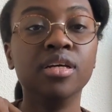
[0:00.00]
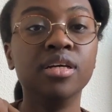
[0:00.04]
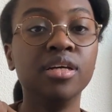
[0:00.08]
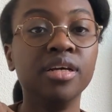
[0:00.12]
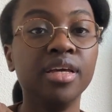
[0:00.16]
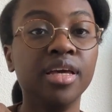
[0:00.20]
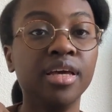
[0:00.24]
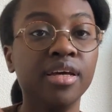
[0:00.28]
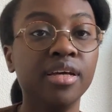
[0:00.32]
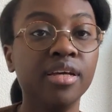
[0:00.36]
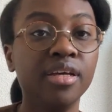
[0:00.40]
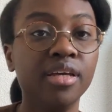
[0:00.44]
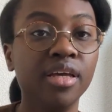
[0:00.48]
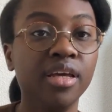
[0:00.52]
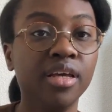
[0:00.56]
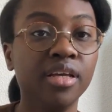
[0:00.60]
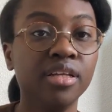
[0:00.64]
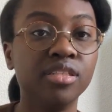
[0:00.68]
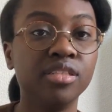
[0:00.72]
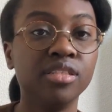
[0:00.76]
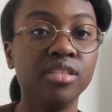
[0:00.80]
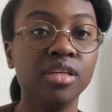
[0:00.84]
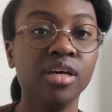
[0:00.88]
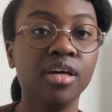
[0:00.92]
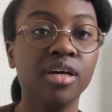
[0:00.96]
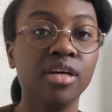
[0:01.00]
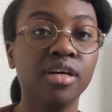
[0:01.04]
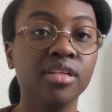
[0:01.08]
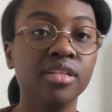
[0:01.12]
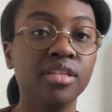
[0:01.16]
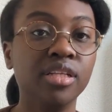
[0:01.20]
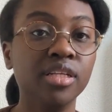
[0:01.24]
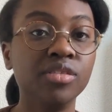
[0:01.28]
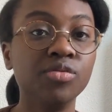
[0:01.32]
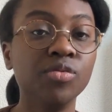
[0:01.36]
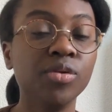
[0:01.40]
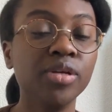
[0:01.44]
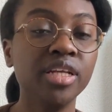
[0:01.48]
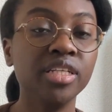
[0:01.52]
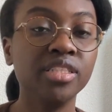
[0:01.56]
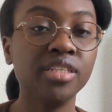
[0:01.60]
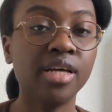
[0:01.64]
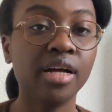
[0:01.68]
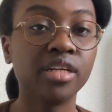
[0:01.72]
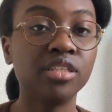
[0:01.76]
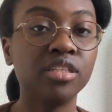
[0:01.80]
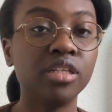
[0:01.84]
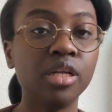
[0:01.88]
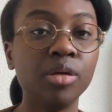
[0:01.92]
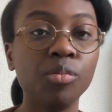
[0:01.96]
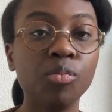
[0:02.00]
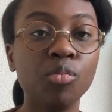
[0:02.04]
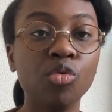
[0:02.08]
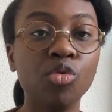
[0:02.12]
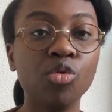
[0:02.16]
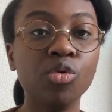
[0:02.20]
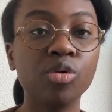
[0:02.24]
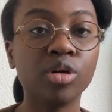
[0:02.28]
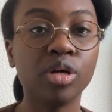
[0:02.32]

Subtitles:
is this one is actually more